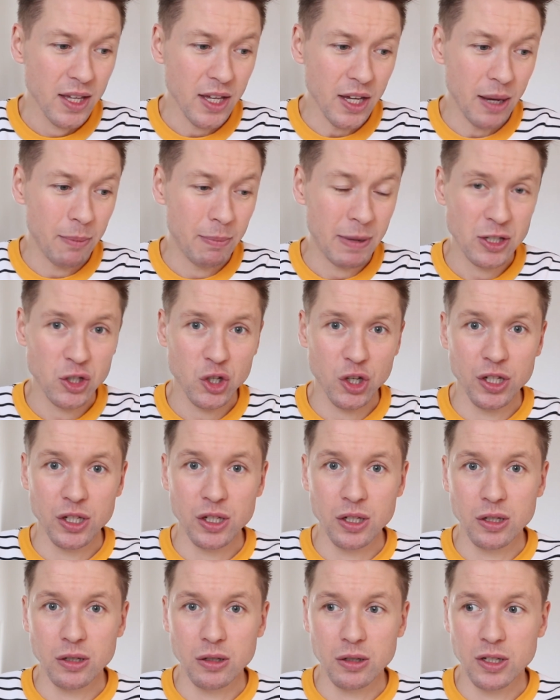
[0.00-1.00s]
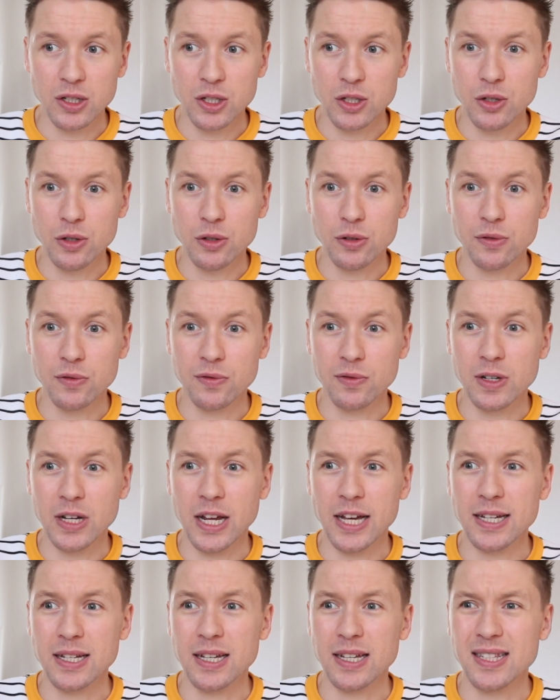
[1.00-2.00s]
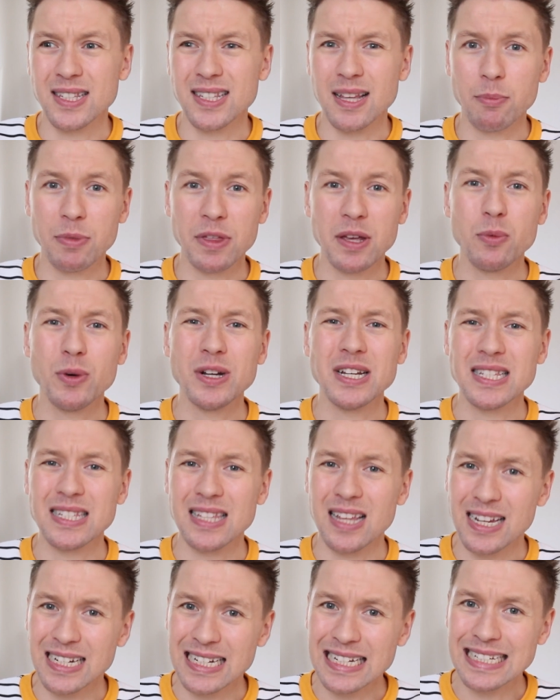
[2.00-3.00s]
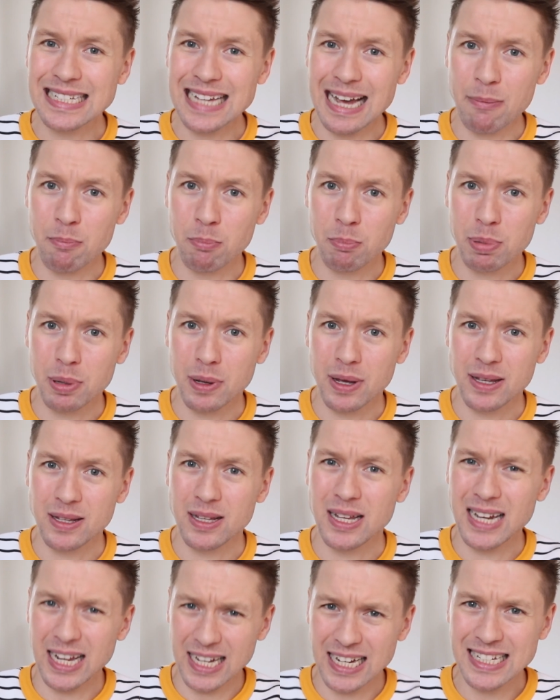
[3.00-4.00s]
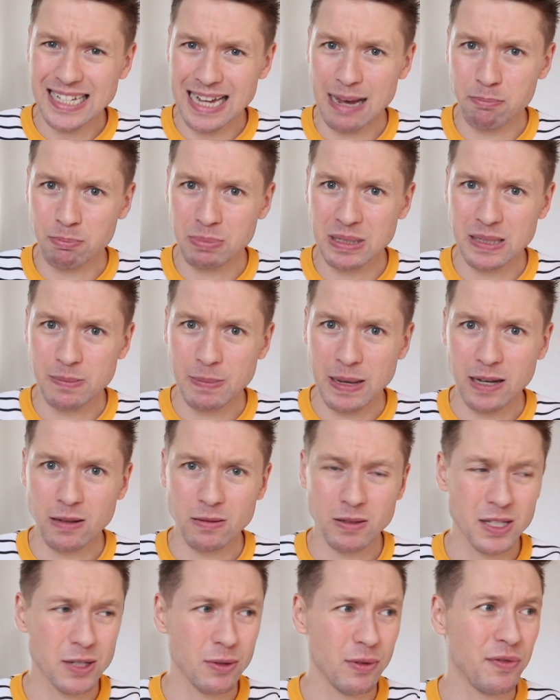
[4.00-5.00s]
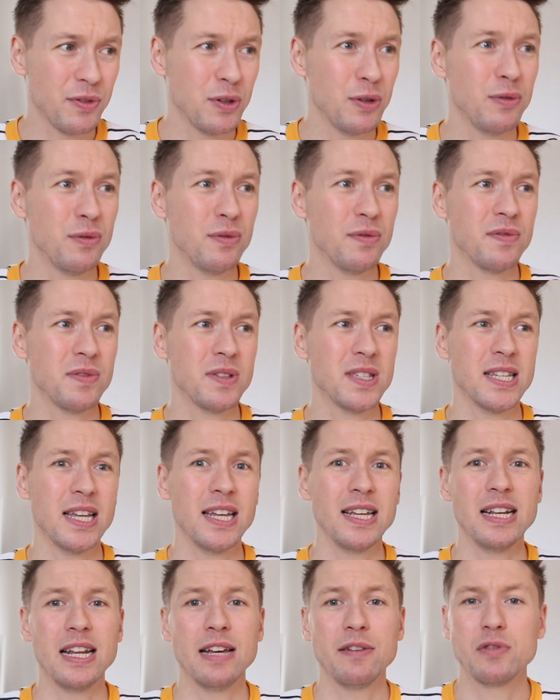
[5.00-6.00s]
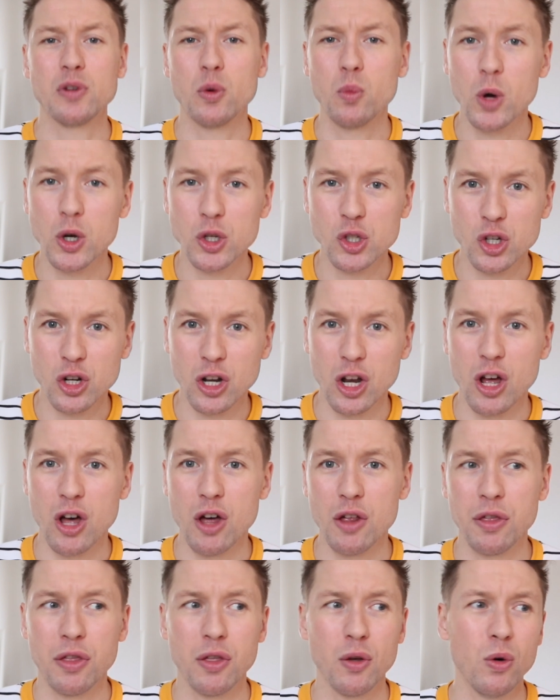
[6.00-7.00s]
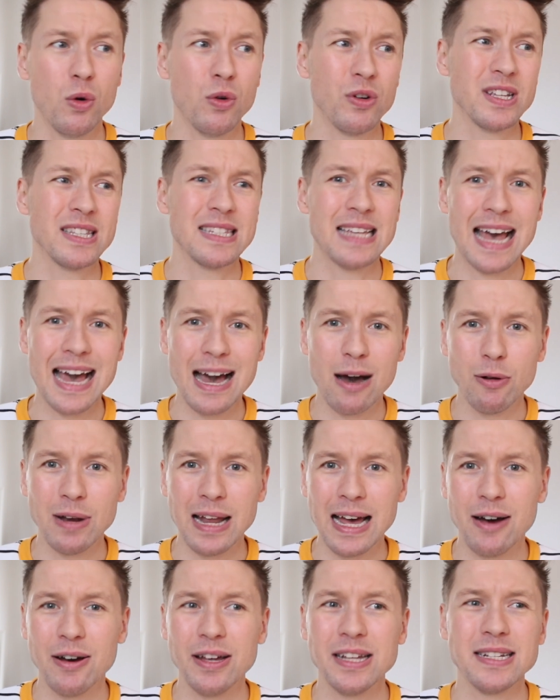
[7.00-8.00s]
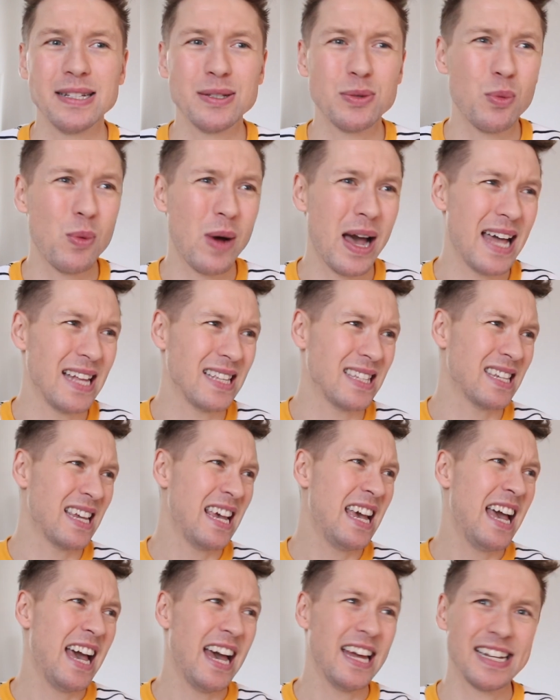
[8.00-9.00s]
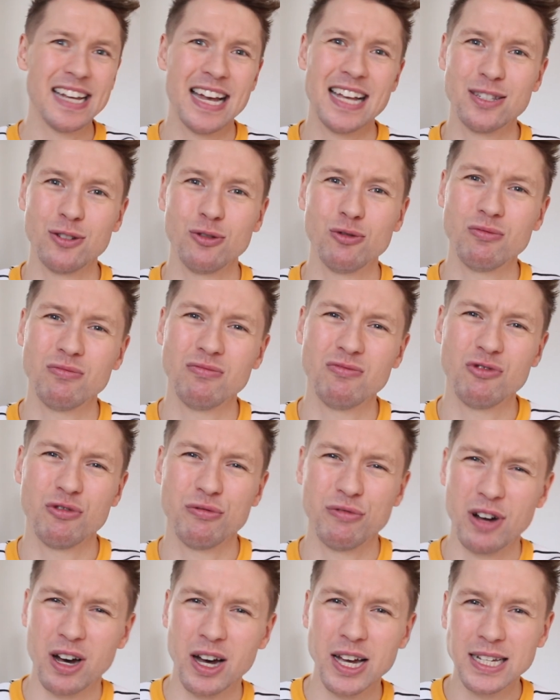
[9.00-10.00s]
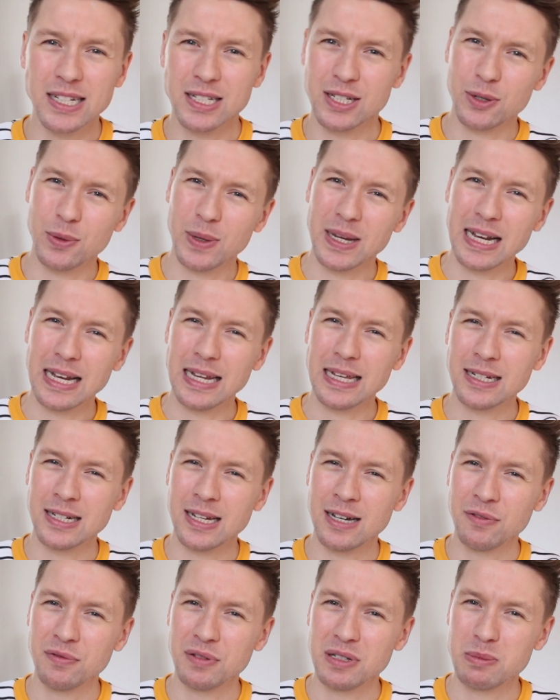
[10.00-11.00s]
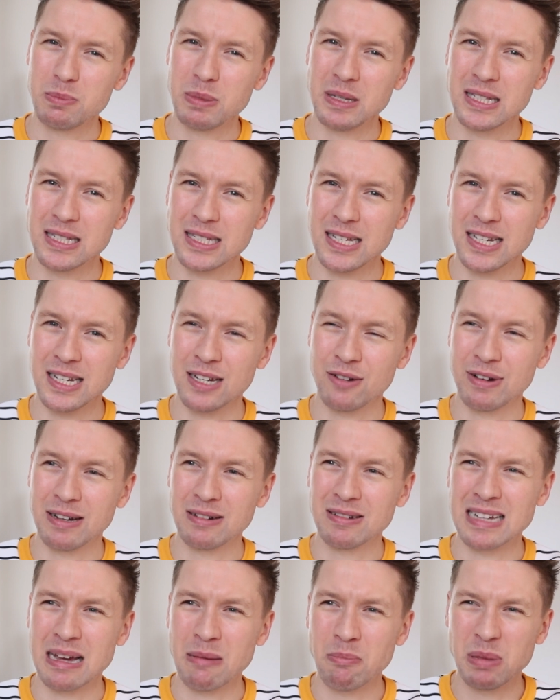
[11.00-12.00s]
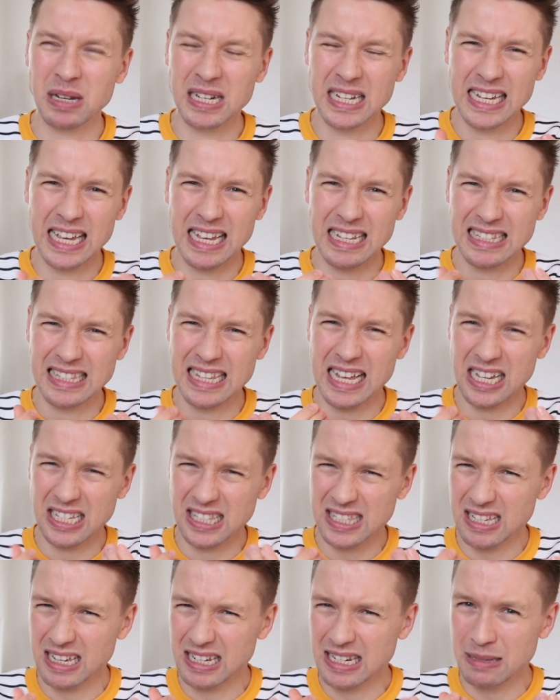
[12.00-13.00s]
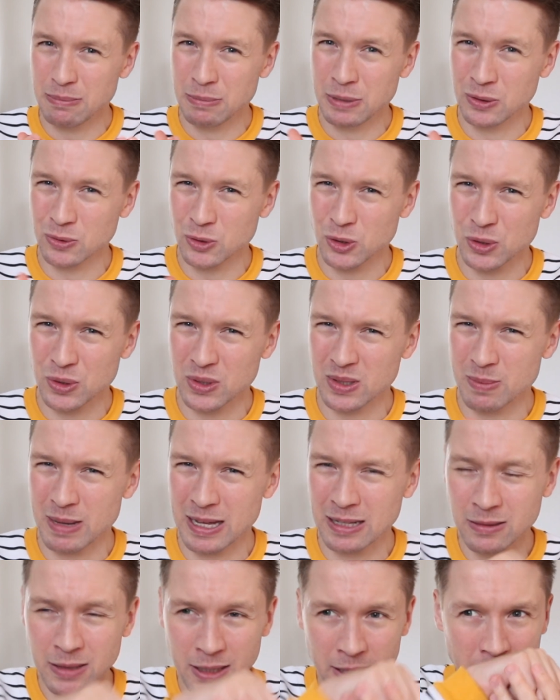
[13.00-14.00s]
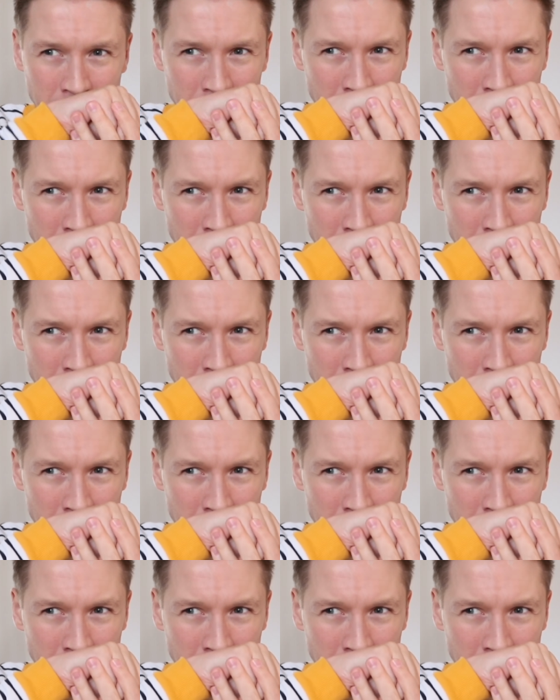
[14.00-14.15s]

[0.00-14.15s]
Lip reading: imagine you've like something when it's slightly damp, like a damp smell. So if you've say left a washcloth or a towel out and it's wet and it hasn't dried quickly enough, it's been sitting around damp and it gets that slightly mildew smell.